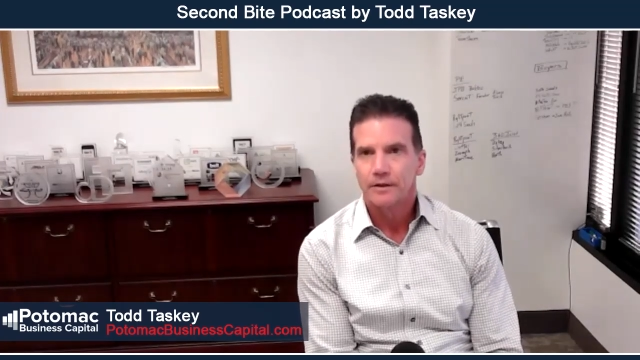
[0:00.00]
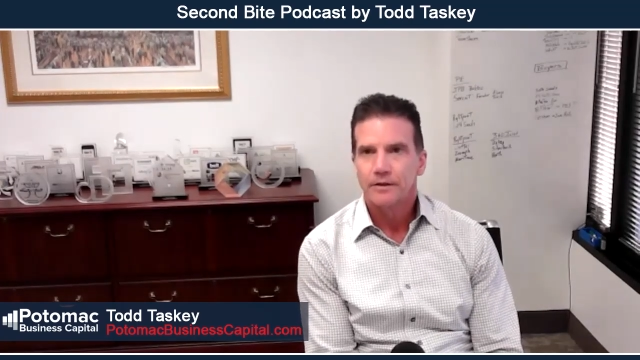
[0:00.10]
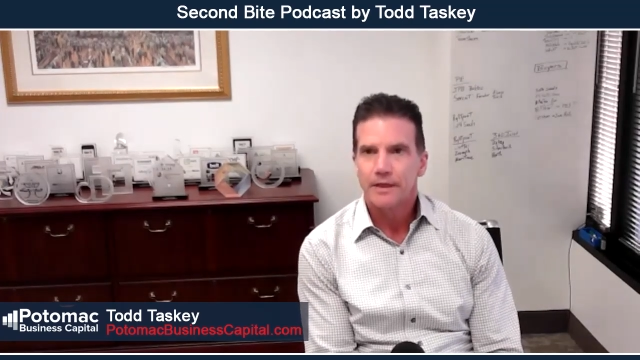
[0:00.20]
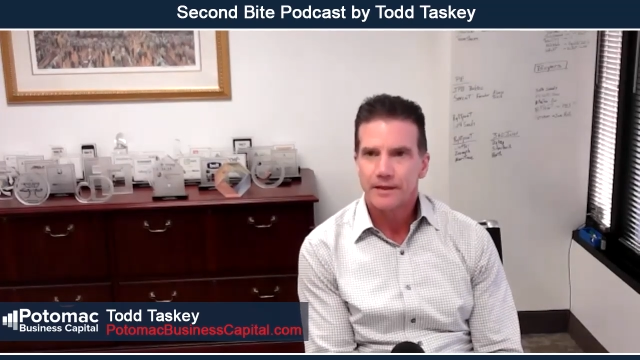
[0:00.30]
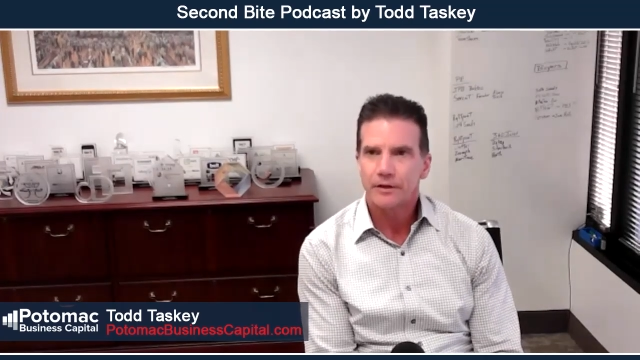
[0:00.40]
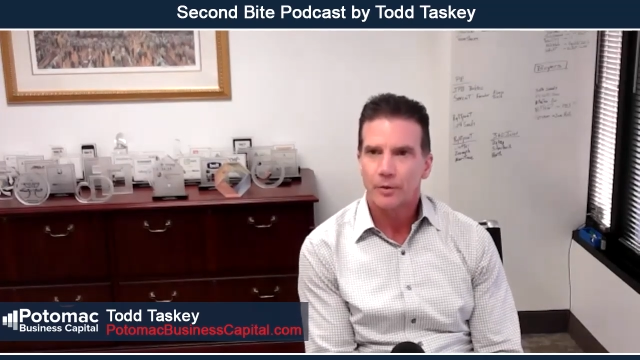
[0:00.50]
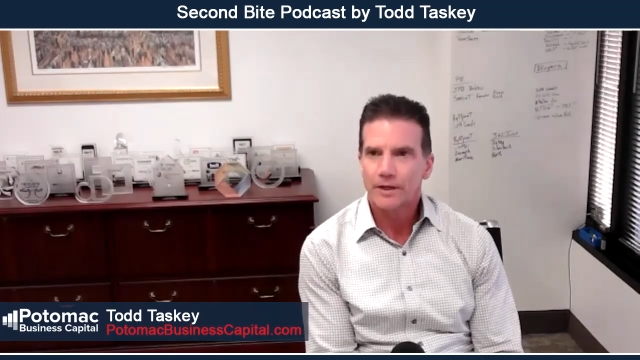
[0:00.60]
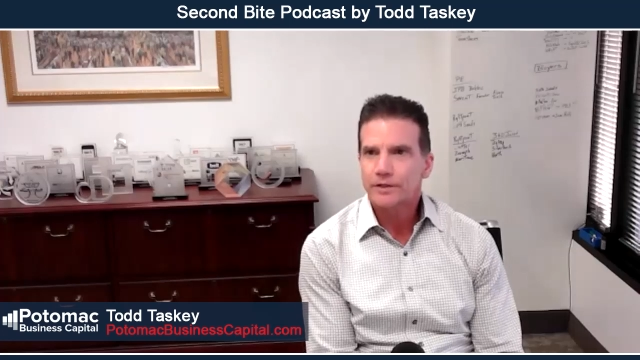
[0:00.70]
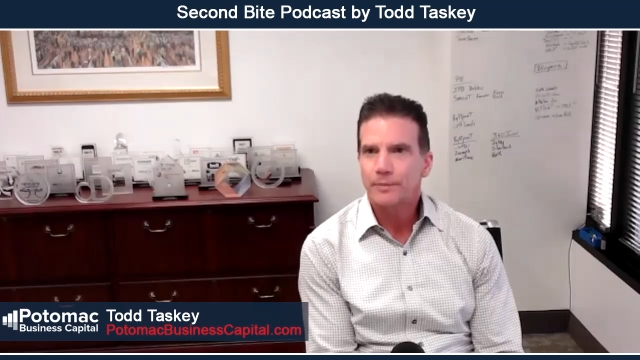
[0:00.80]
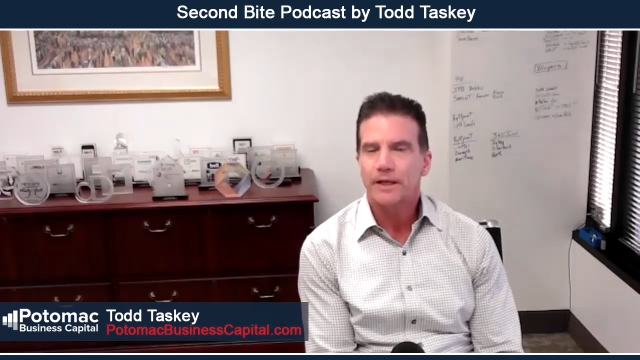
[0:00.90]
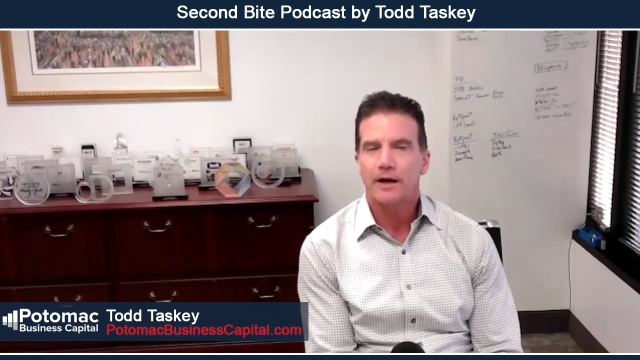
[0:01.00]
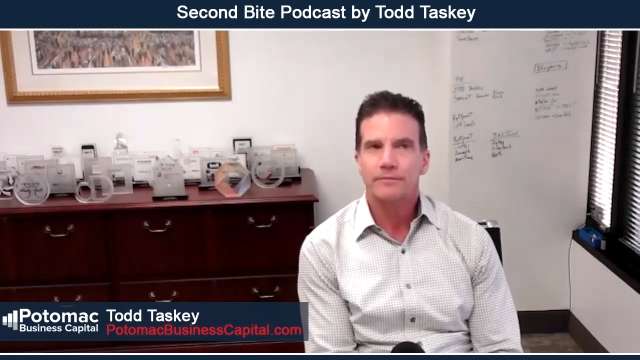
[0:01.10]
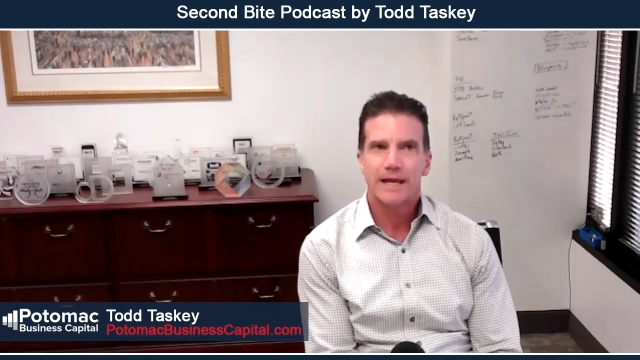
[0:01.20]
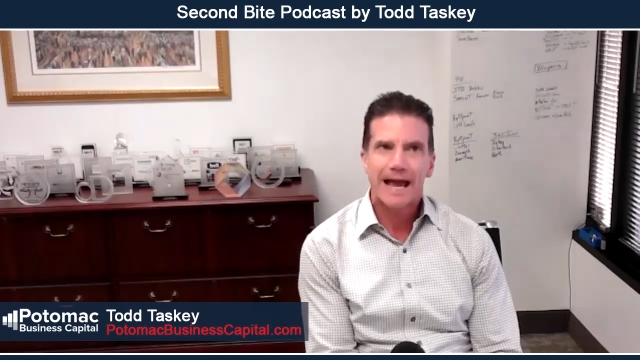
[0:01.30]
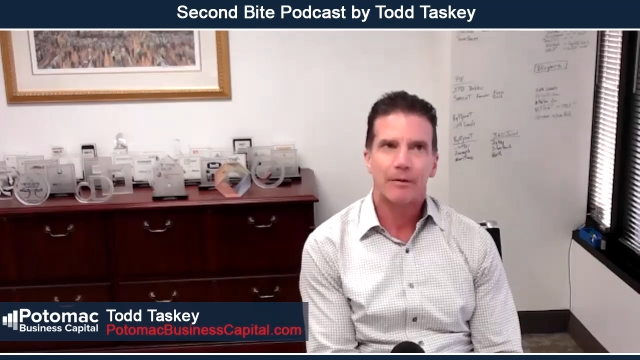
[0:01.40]
Then the question
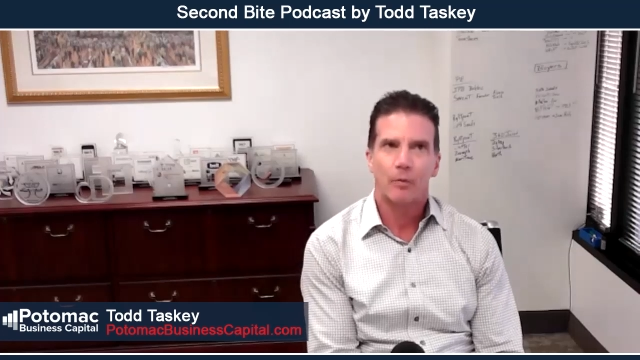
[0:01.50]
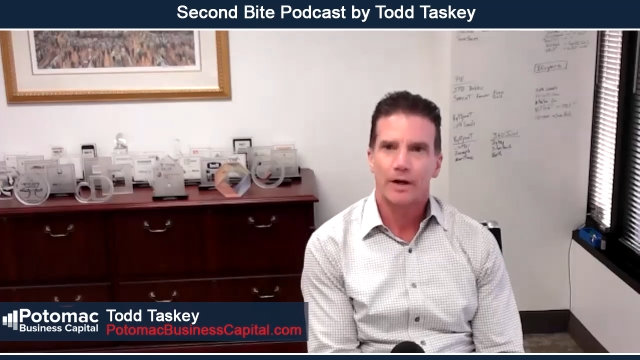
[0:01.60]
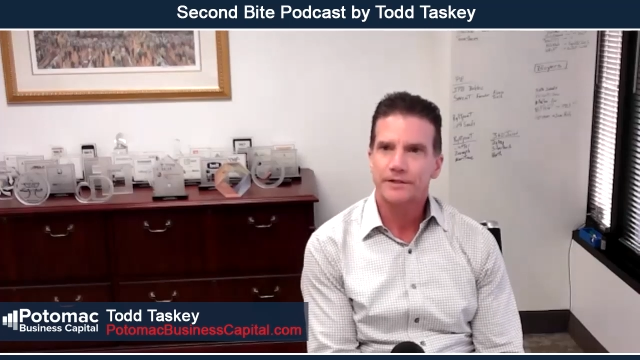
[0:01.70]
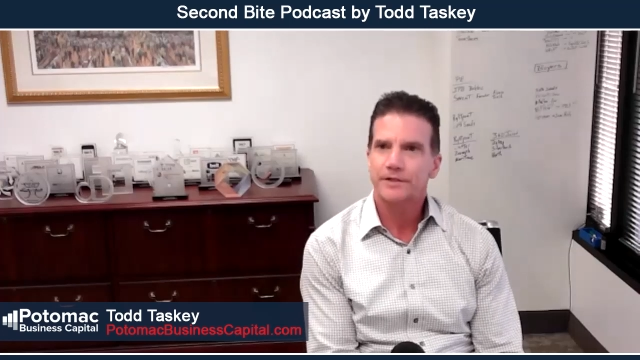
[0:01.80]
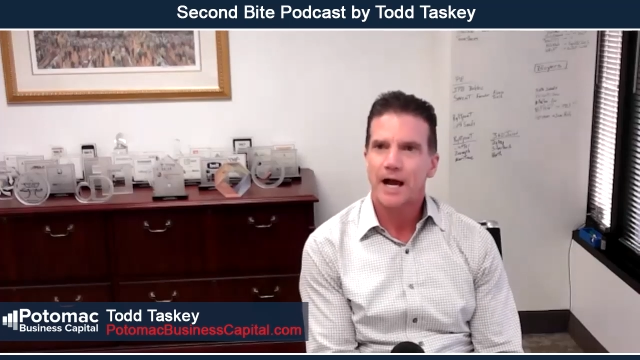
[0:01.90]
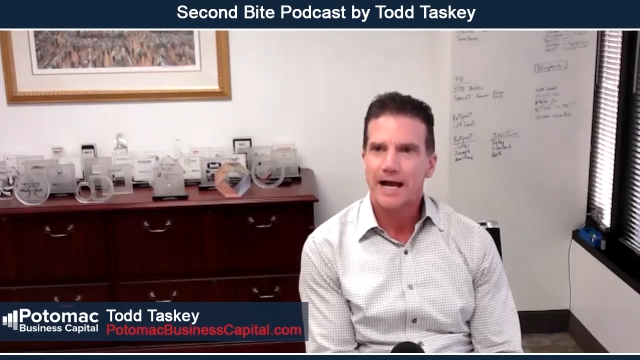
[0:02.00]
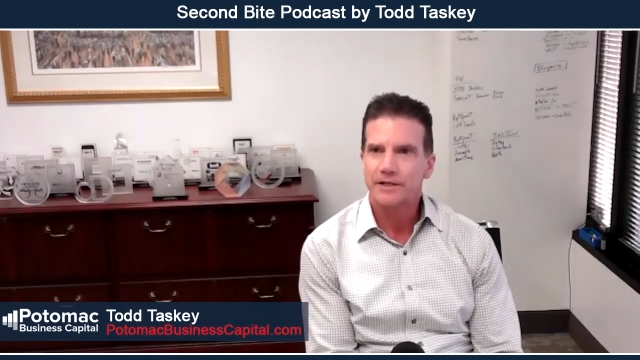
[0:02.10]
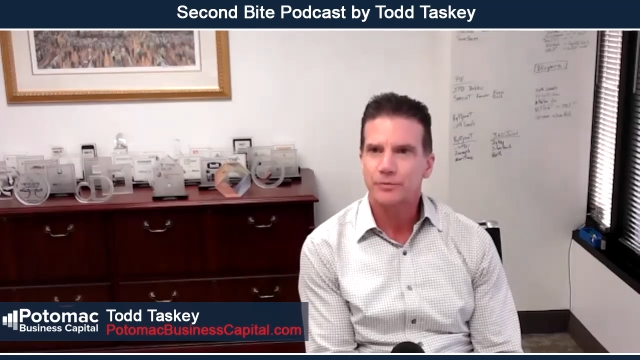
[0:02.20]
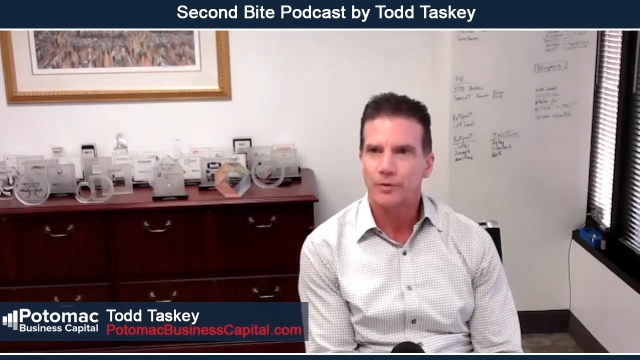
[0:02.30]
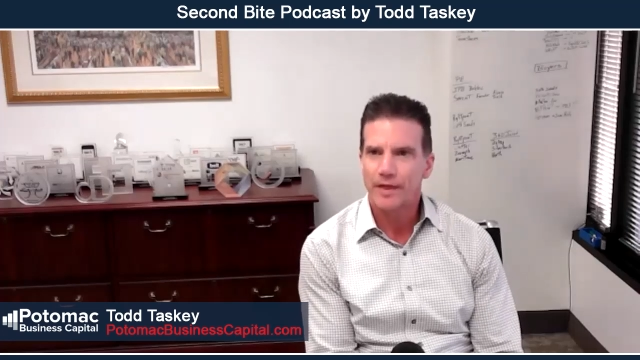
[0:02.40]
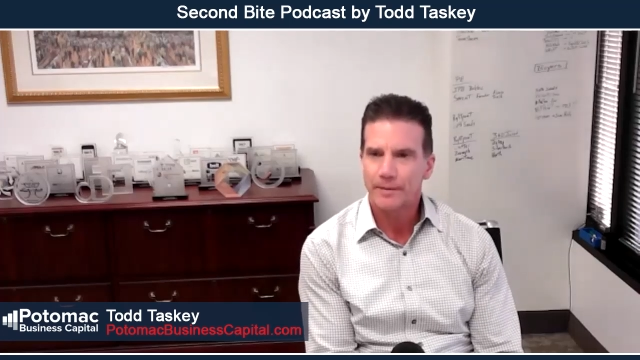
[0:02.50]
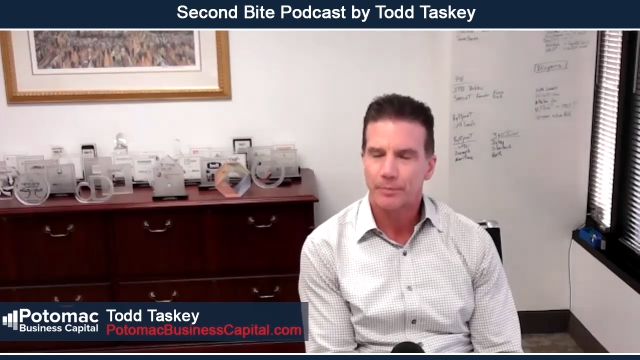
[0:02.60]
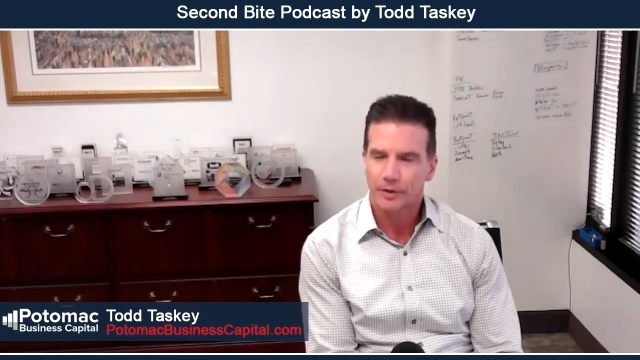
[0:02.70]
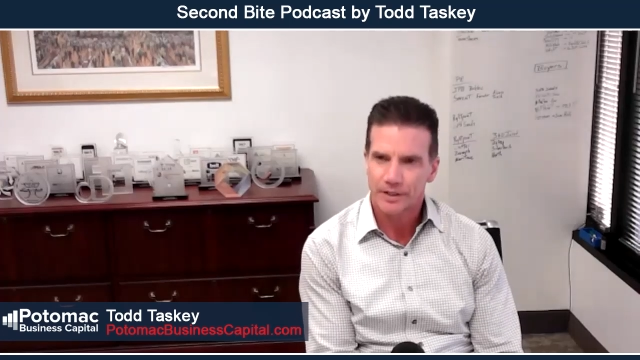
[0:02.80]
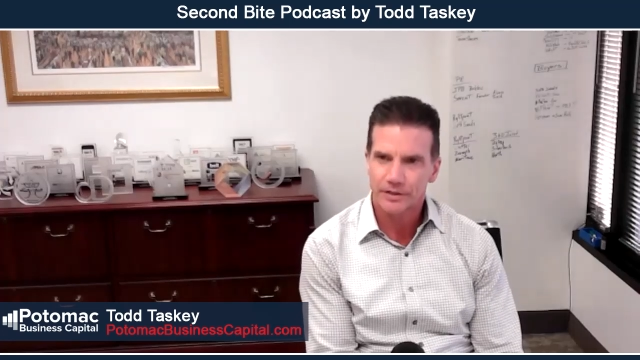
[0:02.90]
becomes, at what size will they
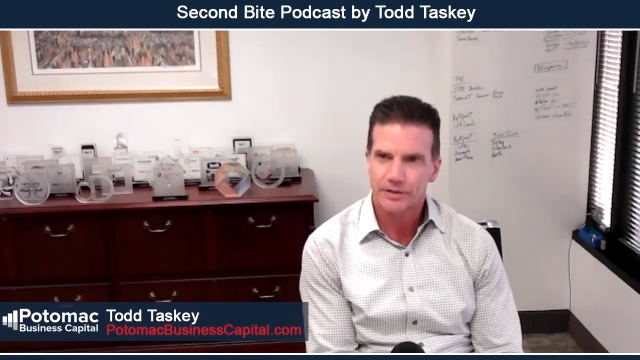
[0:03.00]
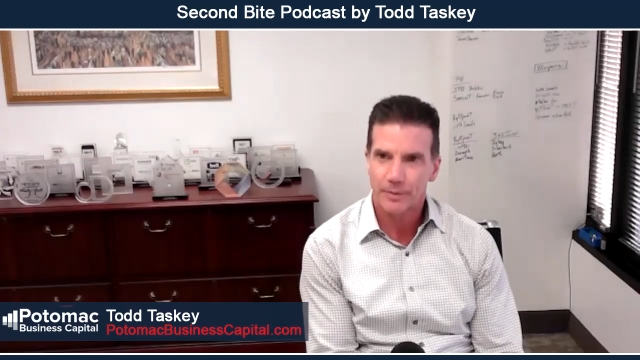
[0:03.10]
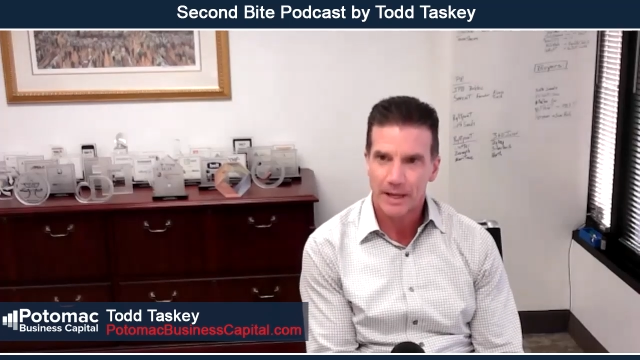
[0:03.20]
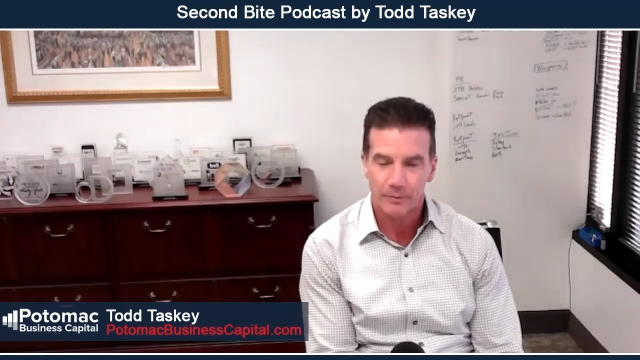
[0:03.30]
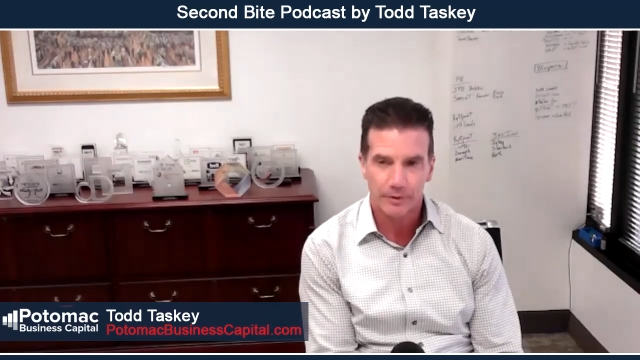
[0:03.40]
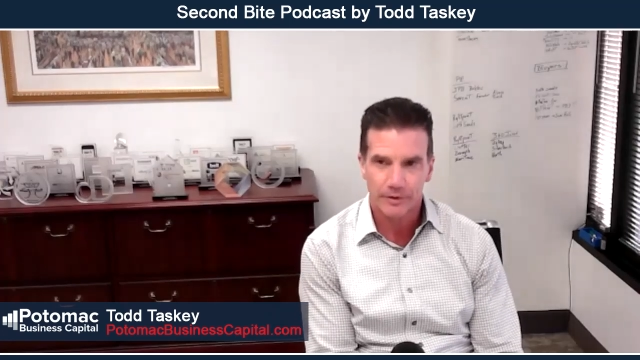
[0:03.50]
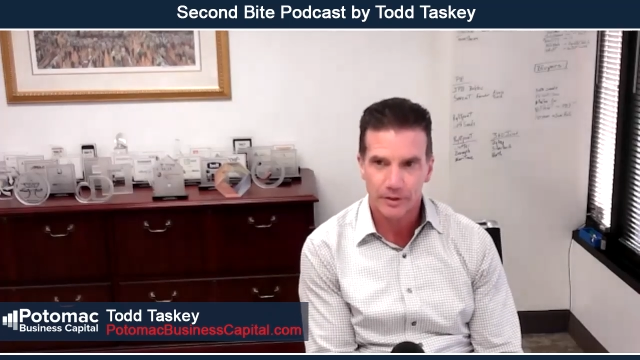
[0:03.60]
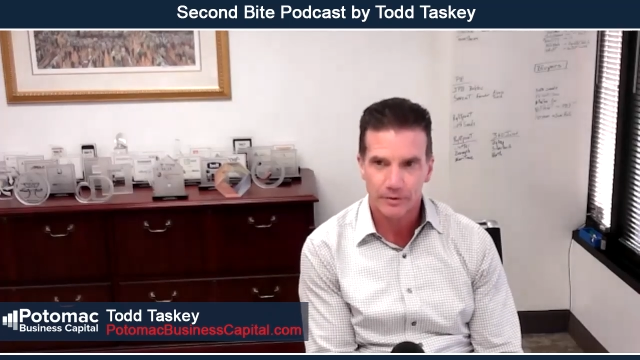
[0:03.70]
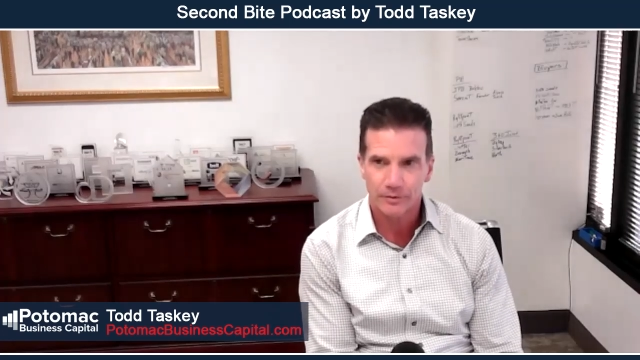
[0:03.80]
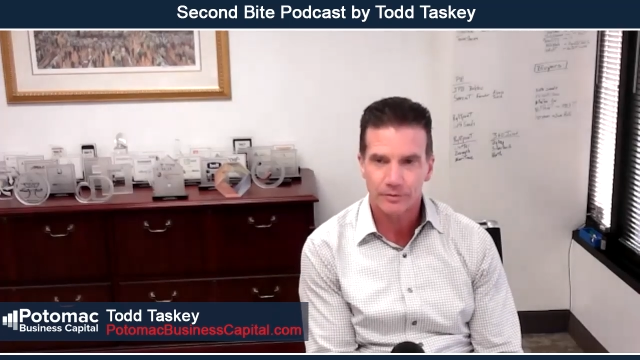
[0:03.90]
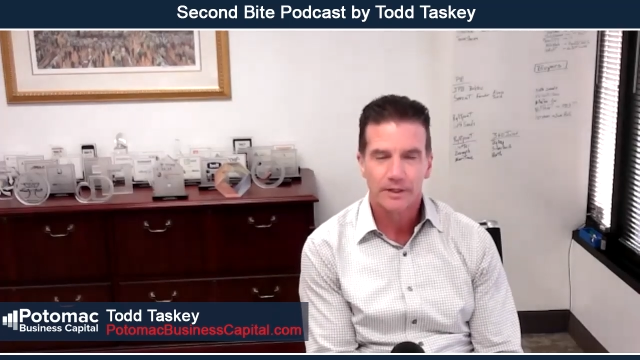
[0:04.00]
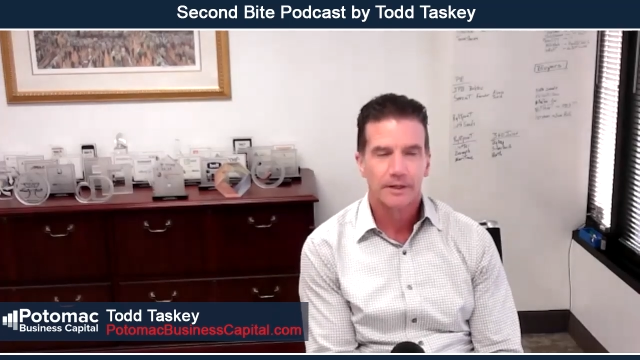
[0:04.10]
participate with you?